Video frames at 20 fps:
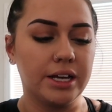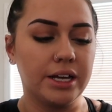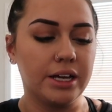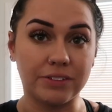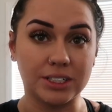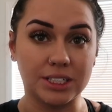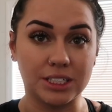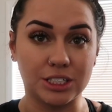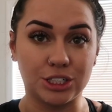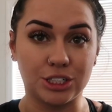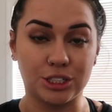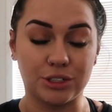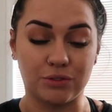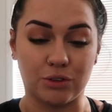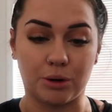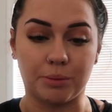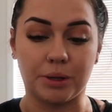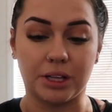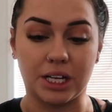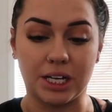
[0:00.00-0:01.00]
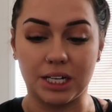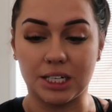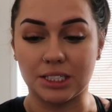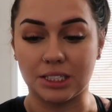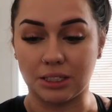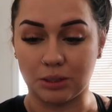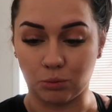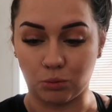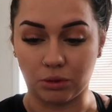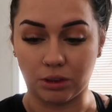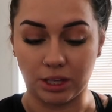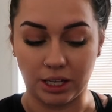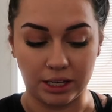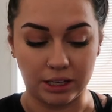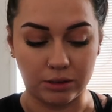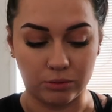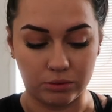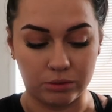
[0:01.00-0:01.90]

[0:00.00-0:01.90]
Physicians Formula has like